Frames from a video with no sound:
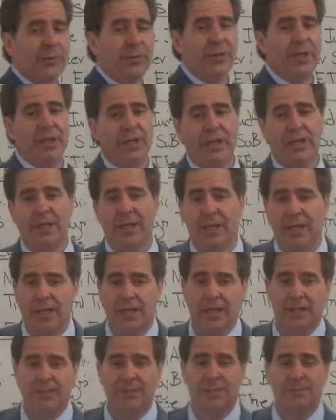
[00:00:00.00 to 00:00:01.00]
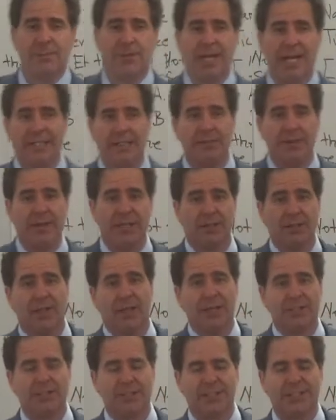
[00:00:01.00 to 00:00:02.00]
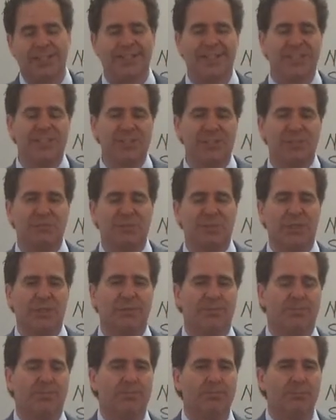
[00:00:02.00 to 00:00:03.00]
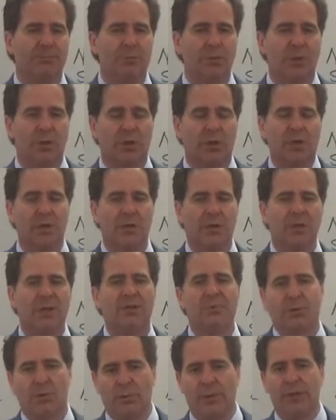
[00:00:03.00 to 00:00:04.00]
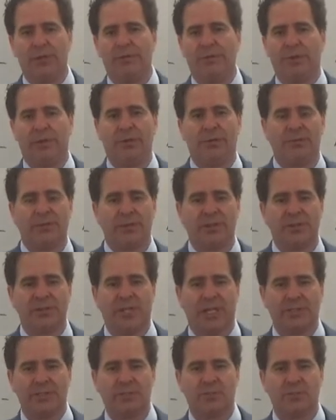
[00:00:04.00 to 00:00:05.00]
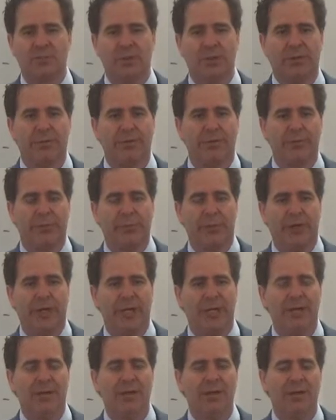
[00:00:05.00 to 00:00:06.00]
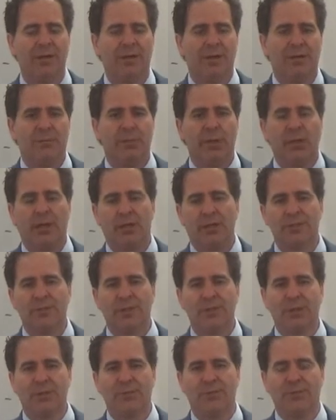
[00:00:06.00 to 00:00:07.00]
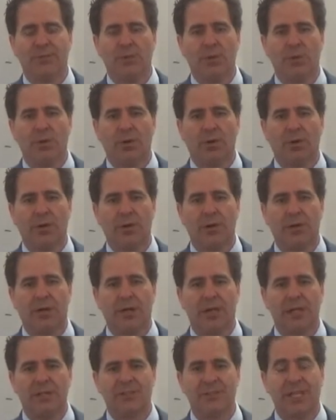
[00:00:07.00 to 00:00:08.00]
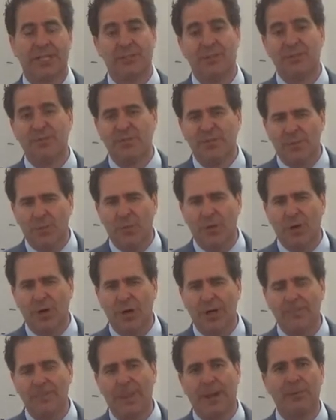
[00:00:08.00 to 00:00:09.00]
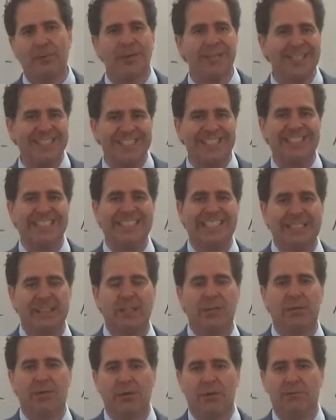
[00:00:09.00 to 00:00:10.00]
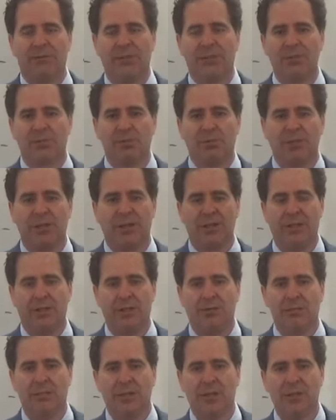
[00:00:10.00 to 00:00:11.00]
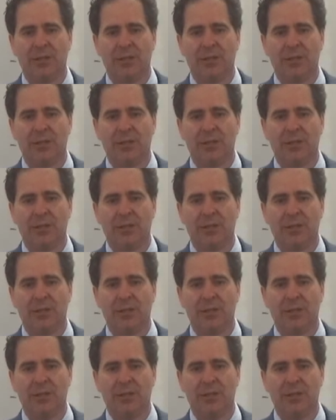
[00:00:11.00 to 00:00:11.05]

the supply-demand logic. And this is really more for review for the sections 1 through 3, but also for section 4. I really didn't get to go over this with you.